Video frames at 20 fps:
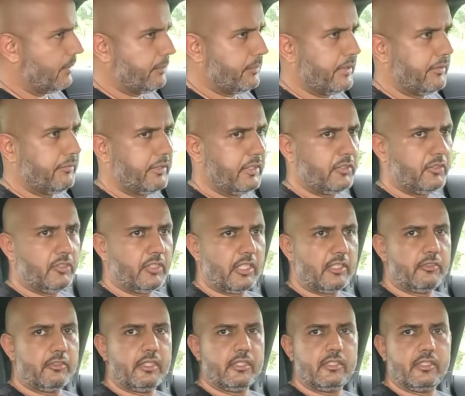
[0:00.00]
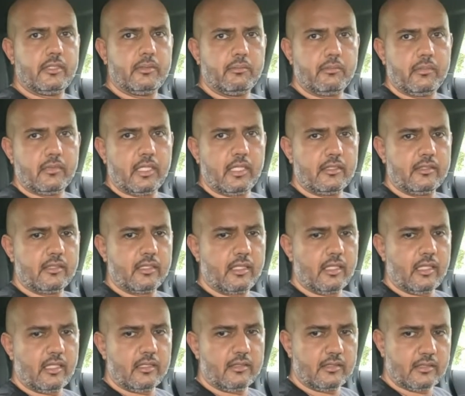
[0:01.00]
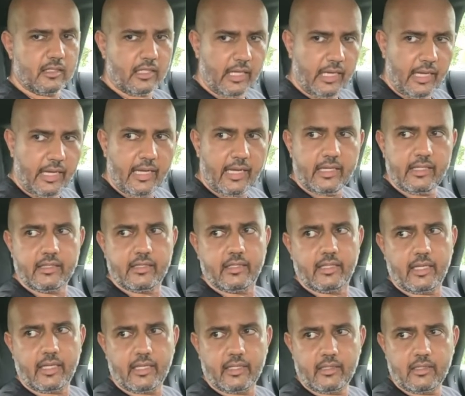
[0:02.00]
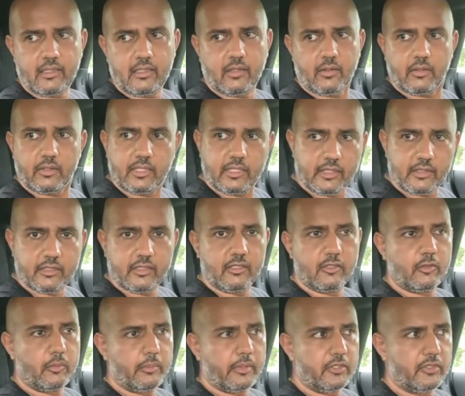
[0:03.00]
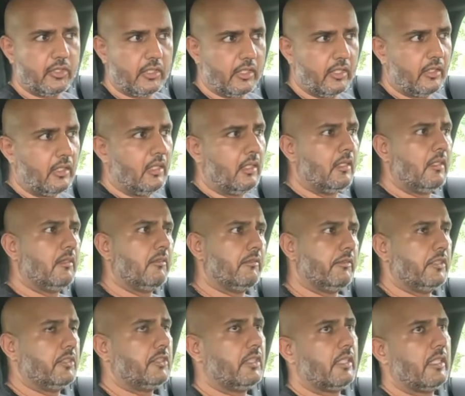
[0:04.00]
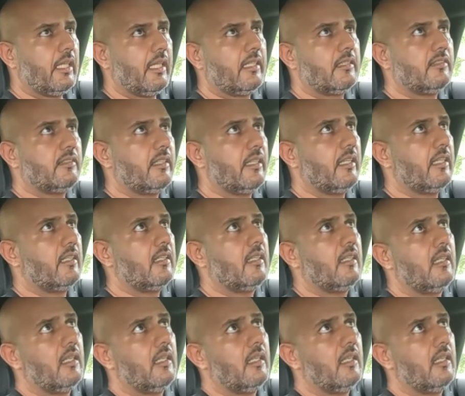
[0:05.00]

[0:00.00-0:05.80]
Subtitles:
the previous generation S-Class had that, or the internal combustion version has that.